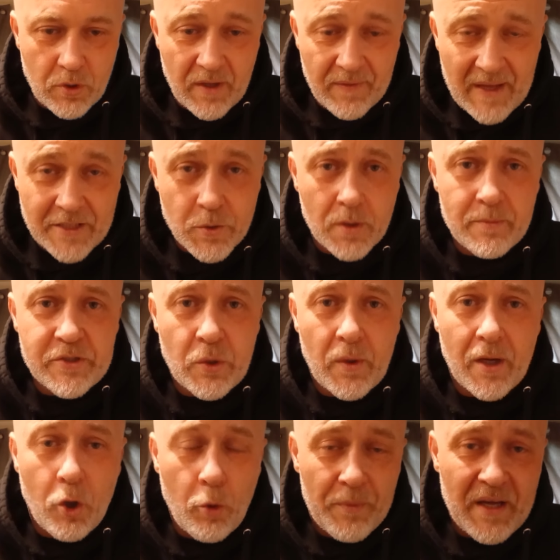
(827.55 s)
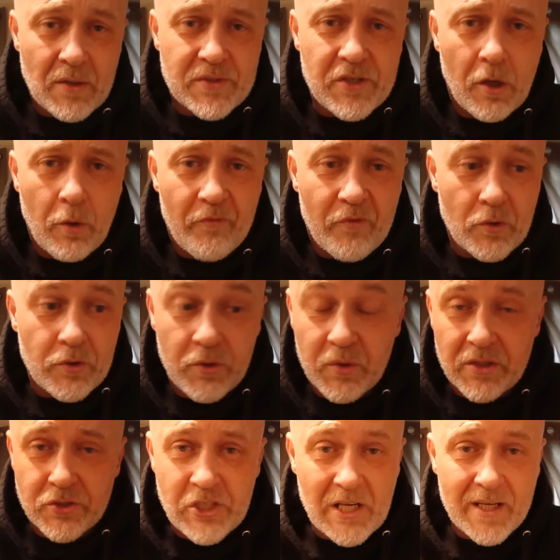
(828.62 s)
And that's what I'm doing. I hope that was helpful. You
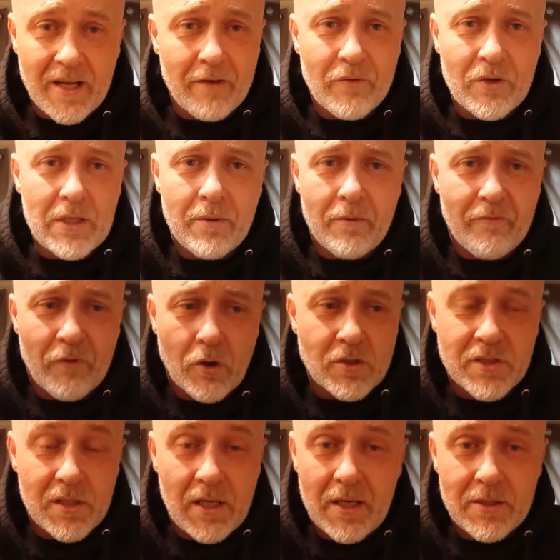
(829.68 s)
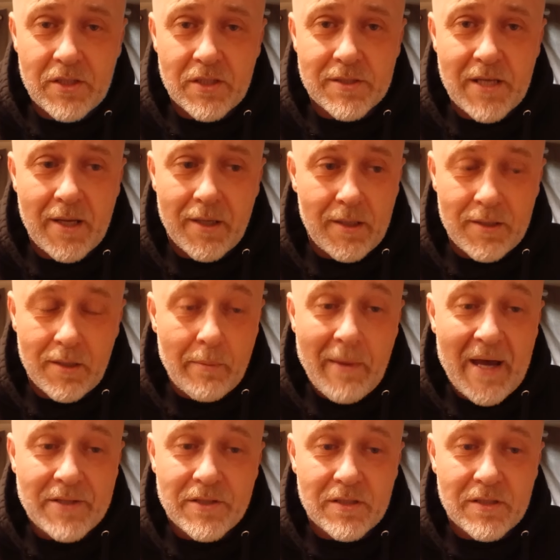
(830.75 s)
can check every verse that I just said and it matches.